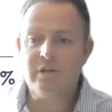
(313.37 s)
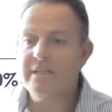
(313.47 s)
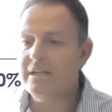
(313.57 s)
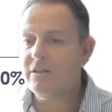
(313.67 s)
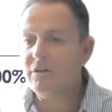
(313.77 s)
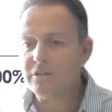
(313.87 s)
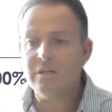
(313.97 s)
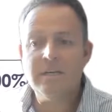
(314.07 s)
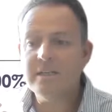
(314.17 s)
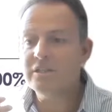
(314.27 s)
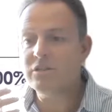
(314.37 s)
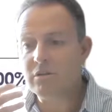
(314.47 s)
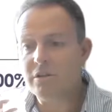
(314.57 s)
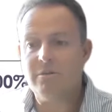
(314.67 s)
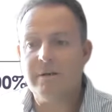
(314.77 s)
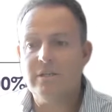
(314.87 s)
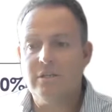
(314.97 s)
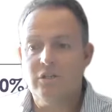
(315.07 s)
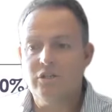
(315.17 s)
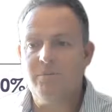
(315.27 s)
and they're not, this is not the
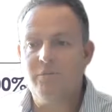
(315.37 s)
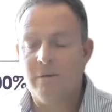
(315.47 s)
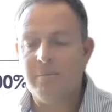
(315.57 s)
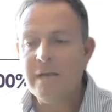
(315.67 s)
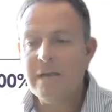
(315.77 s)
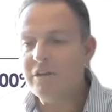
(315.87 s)
right job for them.